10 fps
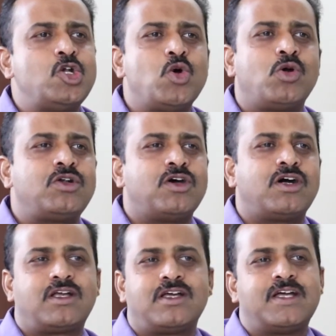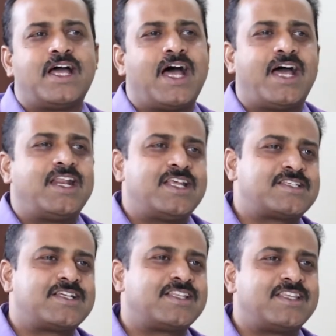Don't talk
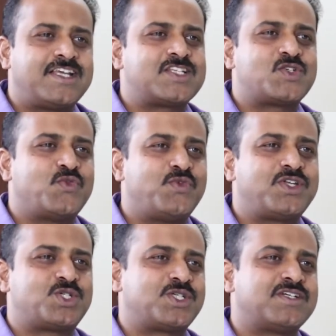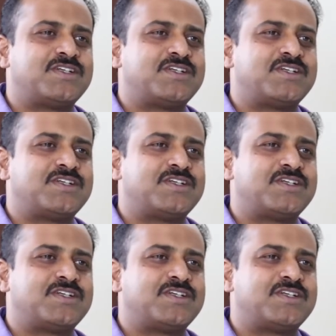unnecessary things which